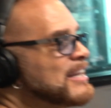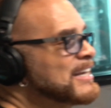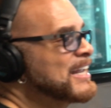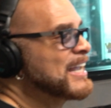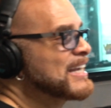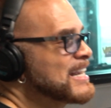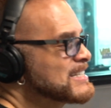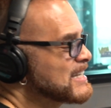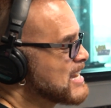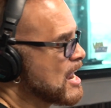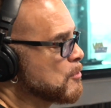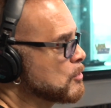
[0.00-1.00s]
it, and I
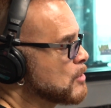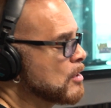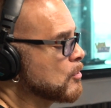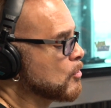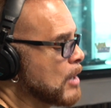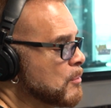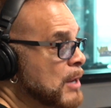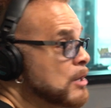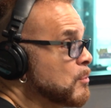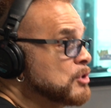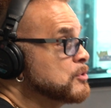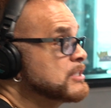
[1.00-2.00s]
said, "No, I
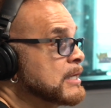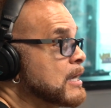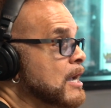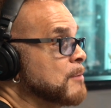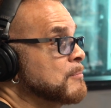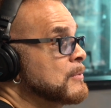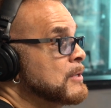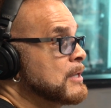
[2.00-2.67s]
didn't want to do a sitcom.